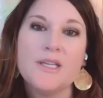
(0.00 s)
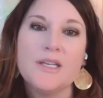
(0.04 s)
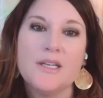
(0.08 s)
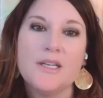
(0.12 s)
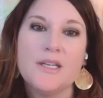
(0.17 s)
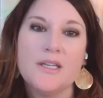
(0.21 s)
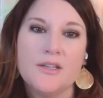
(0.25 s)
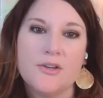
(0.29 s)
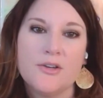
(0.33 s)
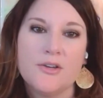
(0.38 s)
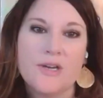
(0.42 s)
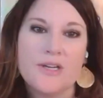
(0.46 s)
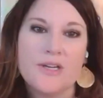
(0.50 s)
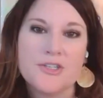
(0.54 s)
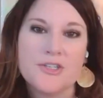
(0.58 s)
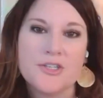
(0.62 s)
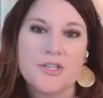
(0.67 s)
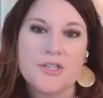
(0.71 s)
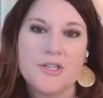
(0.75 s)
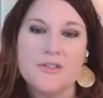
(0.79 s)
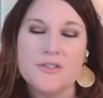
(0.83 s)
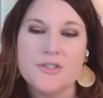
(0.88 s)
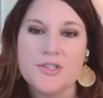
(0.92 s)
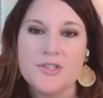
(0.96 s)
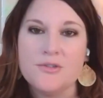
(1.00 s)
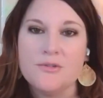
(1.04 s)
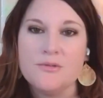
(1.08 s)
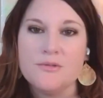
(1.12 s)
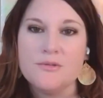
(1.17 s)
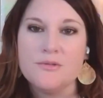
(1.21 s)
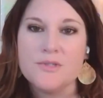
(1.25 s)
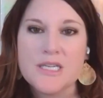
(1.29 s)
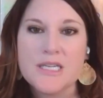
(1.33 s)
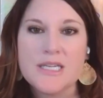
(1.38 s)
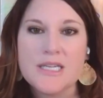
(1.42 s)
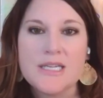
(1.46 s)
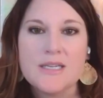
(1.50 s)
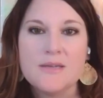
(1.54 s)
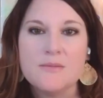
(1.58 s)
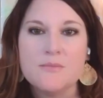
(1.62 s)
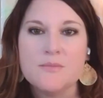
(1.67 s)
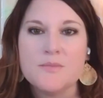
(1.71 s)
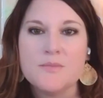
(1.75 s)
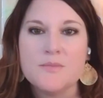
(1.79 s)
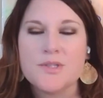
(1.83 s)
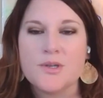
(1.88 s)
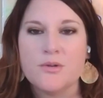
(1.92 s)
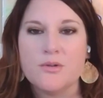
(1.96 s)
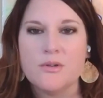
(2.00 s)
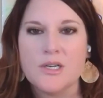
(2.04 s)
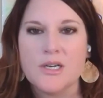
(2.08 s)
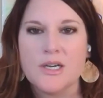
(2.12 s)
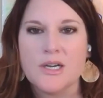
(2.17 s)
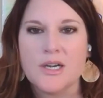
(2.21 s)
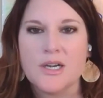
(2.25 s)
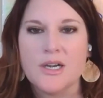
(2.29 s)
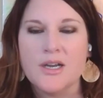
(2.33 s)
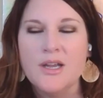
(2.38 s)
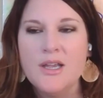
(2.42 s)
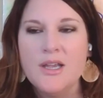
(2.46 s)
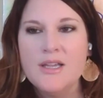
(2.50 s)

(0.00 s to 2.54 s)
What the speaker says: an integration to Teams or